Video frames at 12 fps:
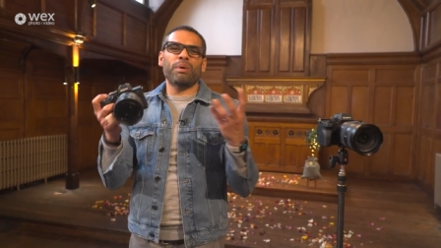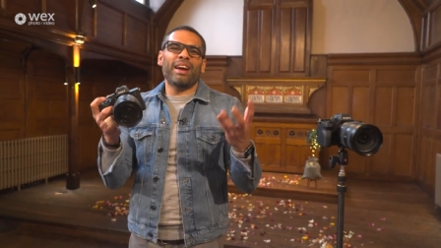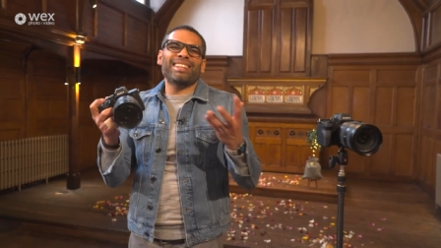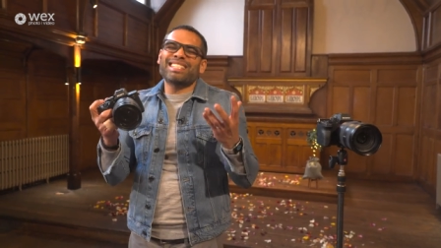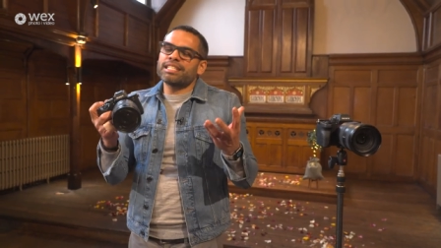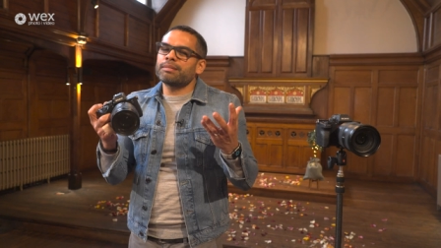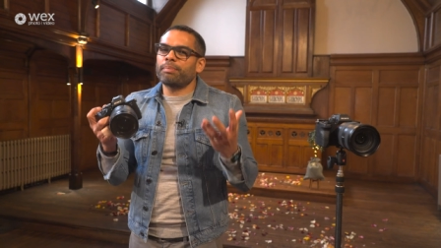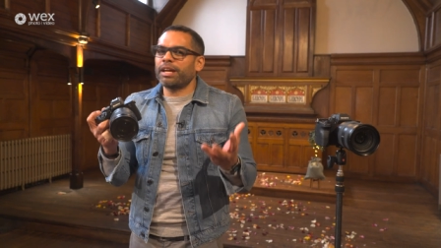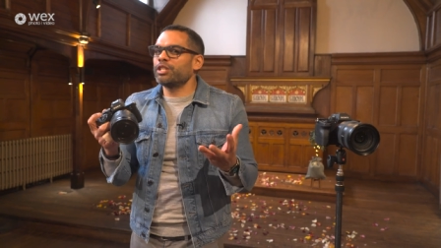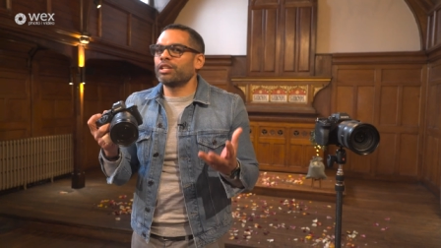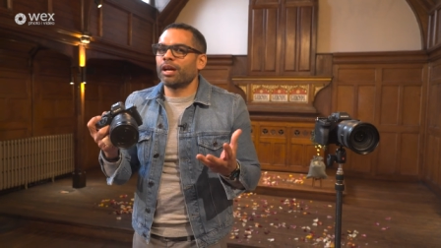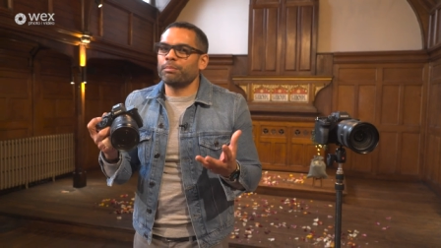where
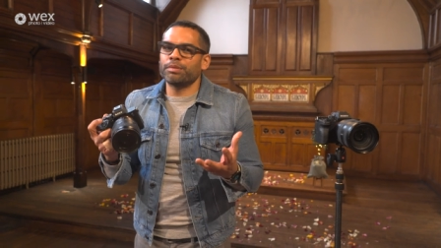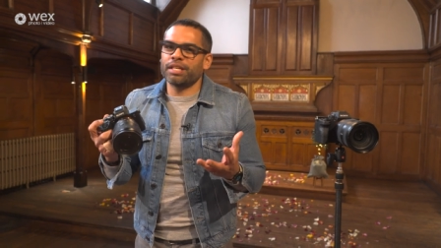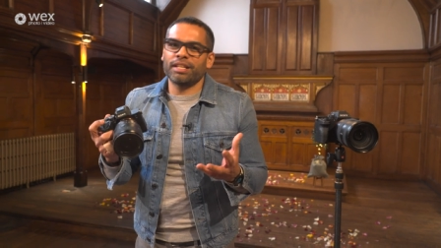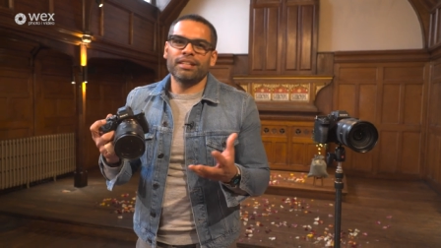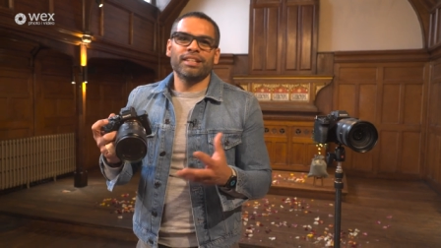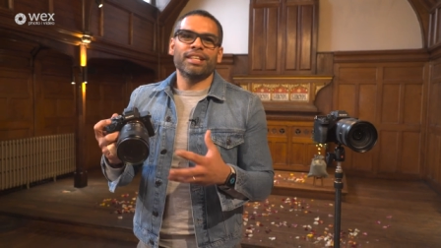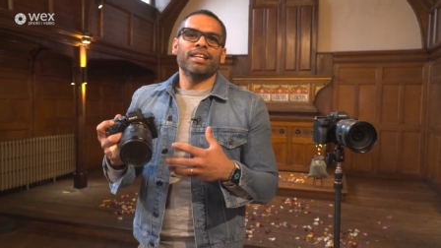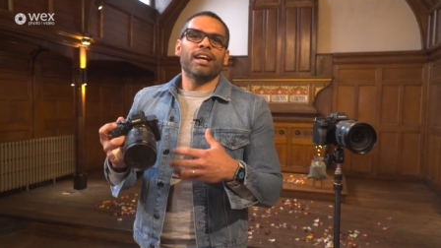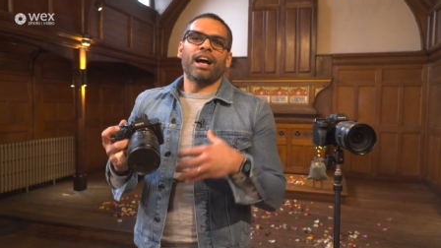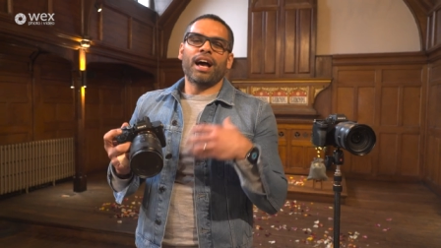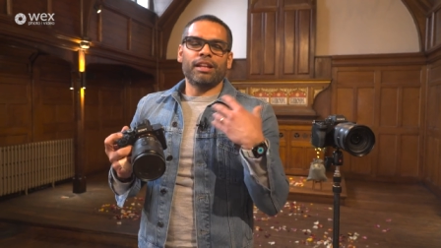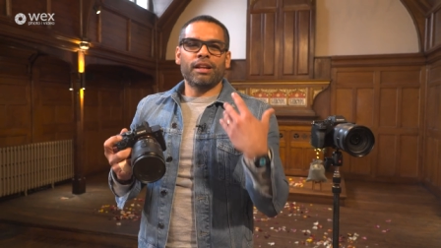anticipation comes in
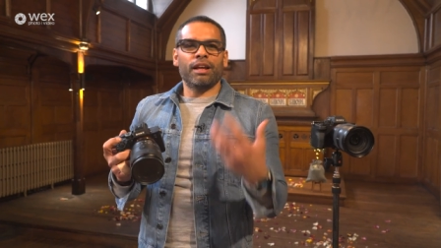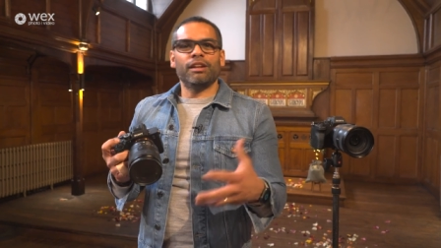and,